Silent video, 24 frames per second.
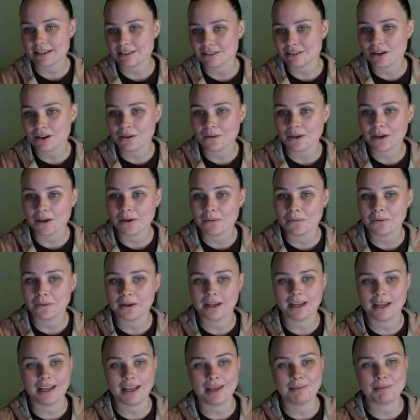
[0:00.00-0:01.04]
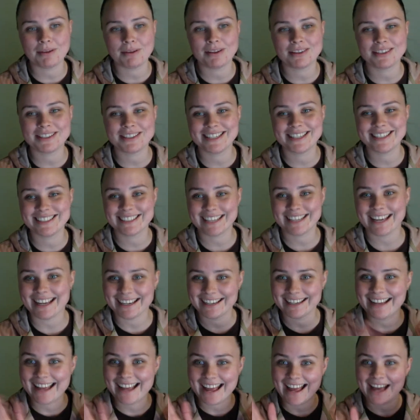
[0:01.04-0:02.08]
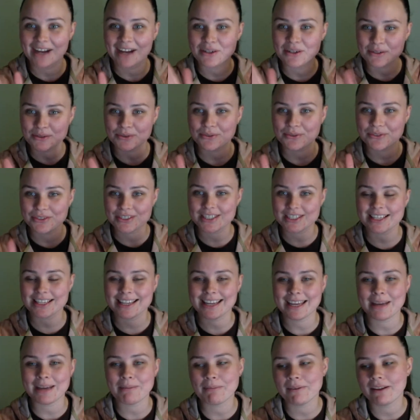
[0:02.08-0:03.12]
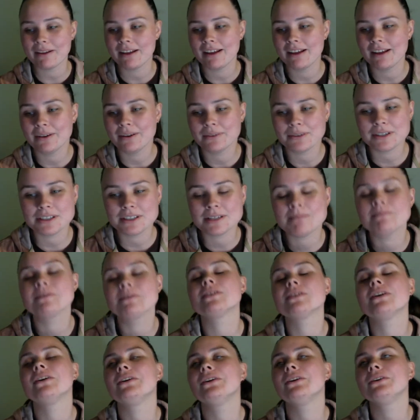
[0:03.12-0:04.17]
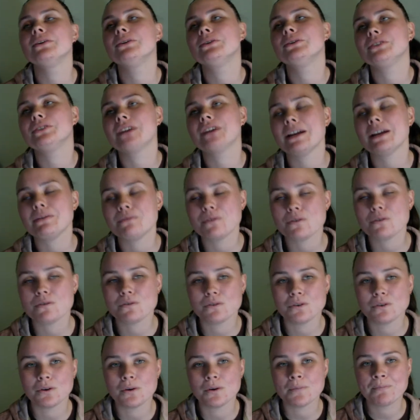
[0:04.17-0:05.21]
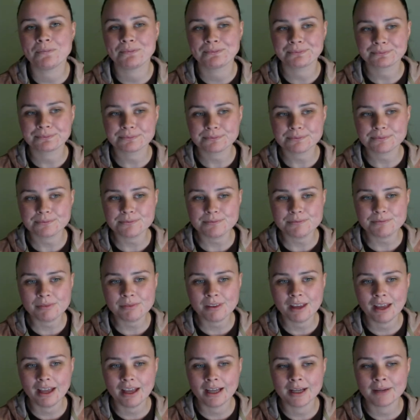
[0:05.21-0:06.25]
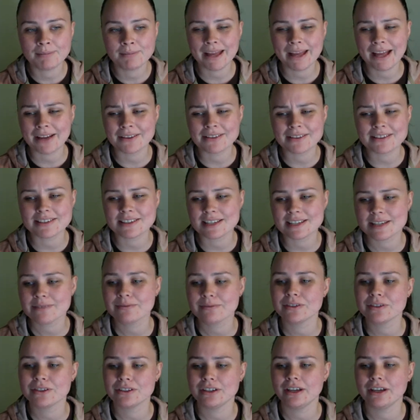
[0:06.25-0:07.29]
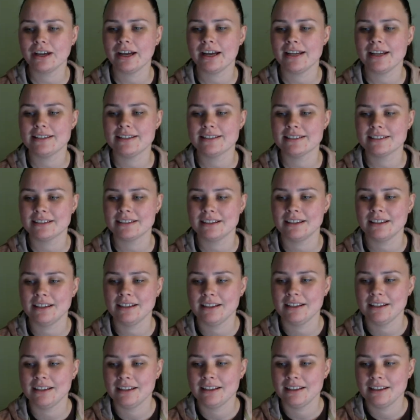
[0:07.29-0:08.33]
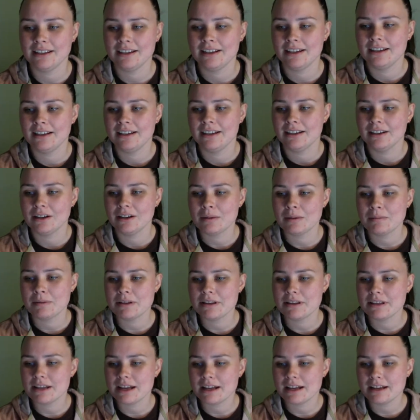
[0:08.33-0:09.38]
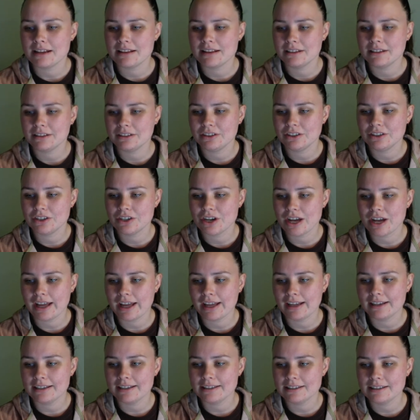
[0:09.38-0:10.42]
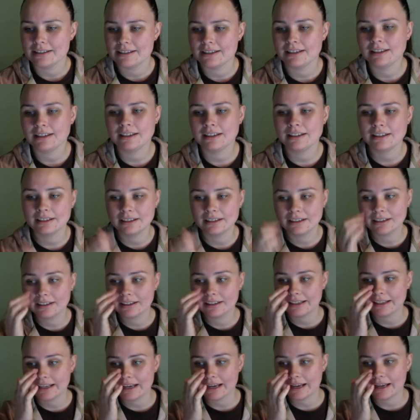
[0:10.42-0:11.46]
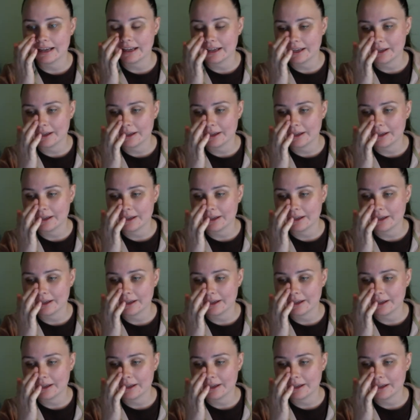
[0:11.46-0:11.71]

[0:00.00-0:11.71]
are going away because he's getting actual sleep, which I'm so grateful for. How's sleep for you guys? Comment that in the chat. Yeah,